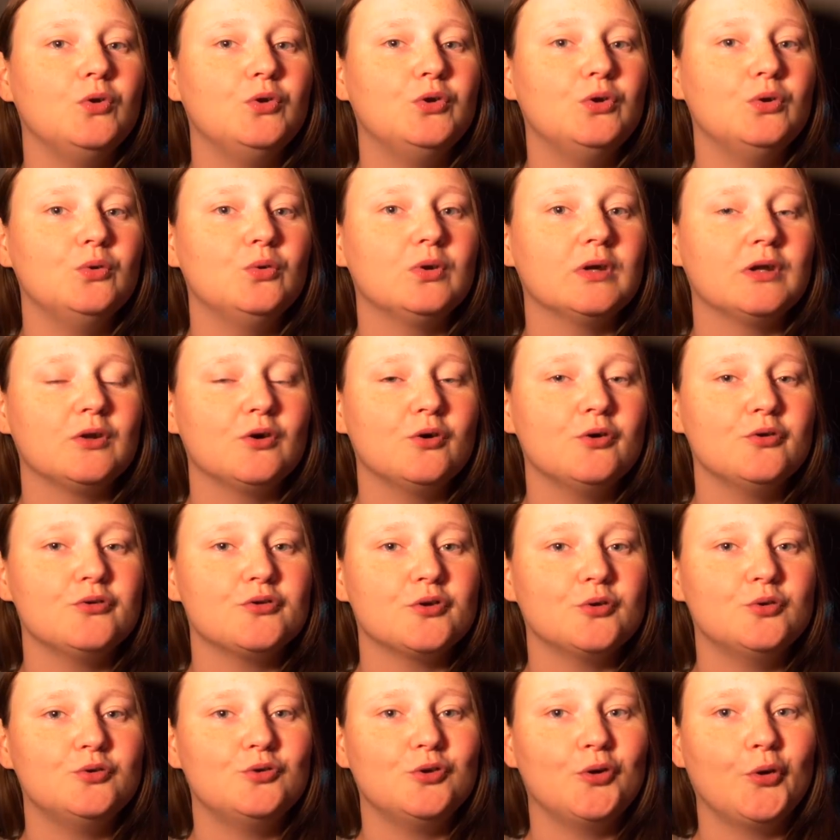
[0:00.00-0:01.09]
You can
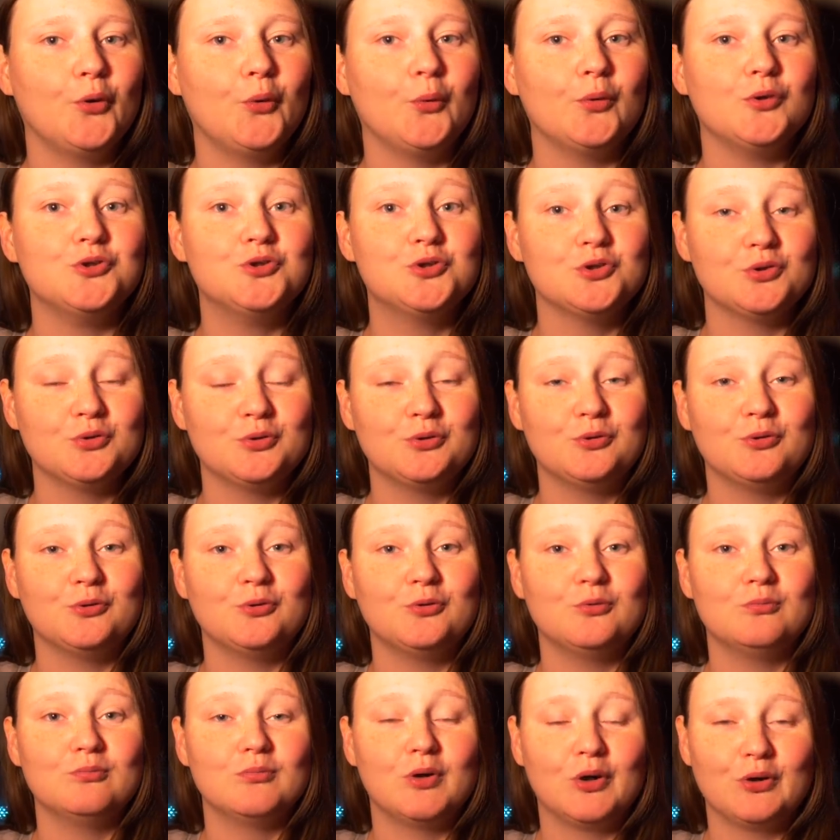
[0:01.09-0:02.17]
also do
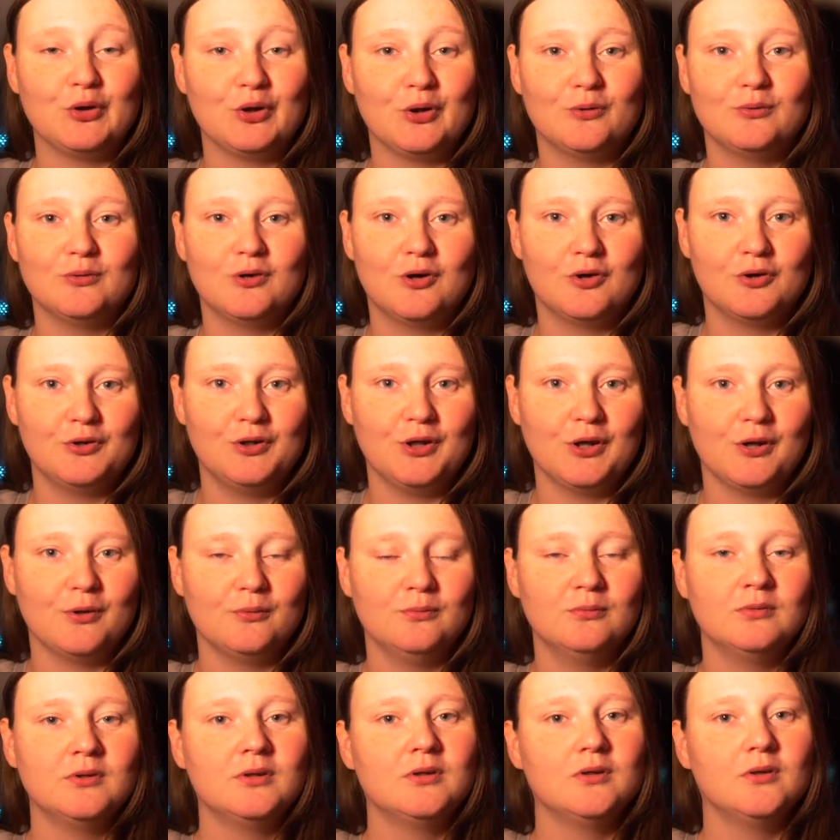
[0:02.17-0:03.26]
dual mono
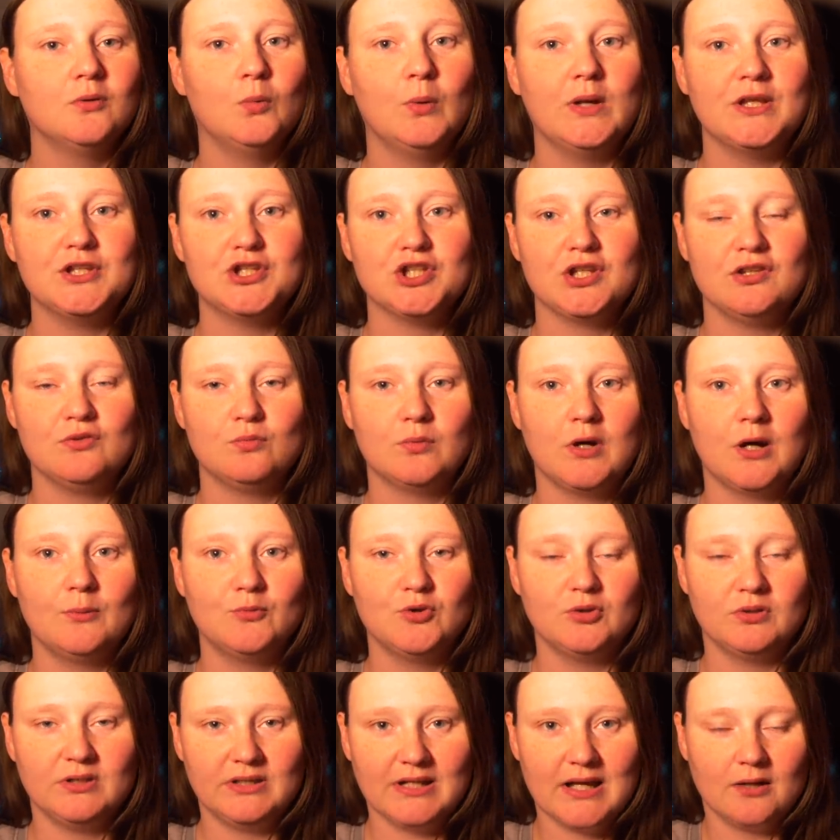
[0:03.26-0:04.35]
audio, which is what
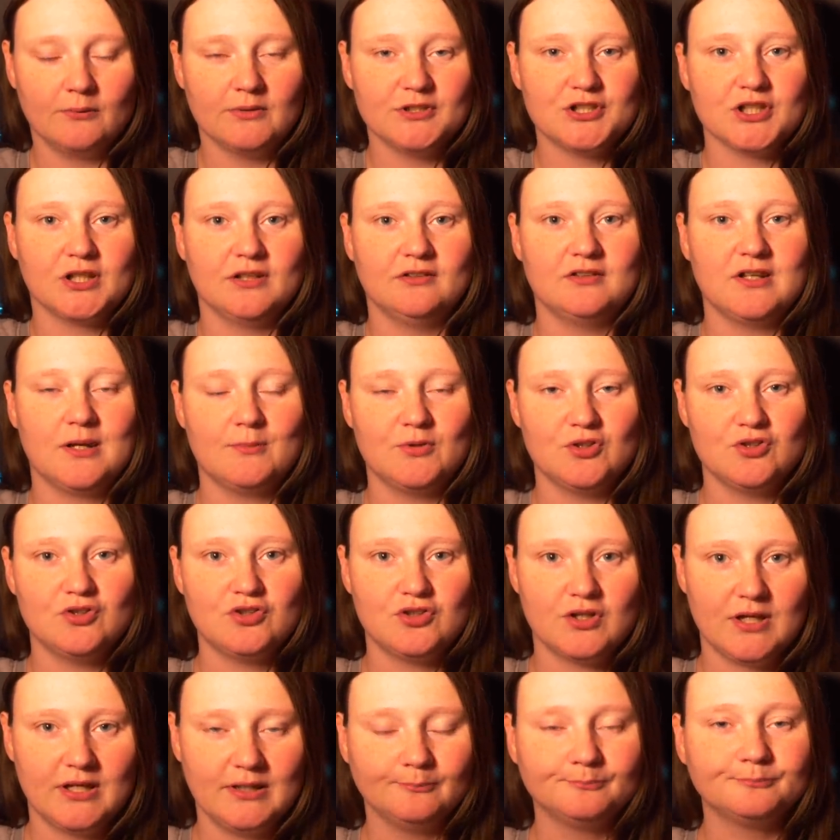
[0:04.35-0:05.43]
I'm doing now, which I'll
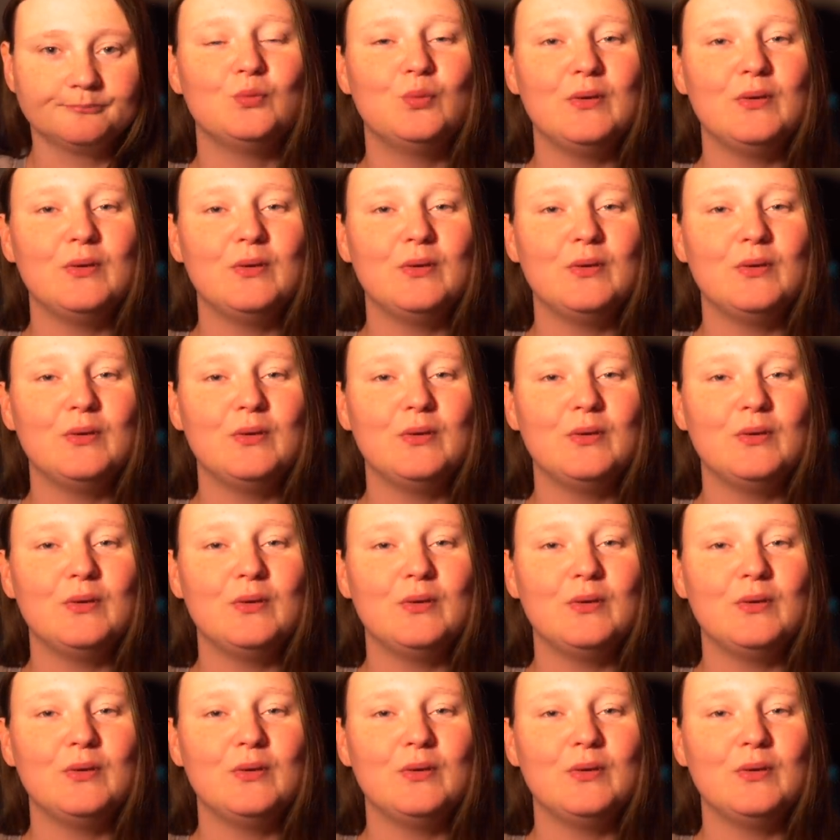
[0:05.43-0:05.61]
demonstrate.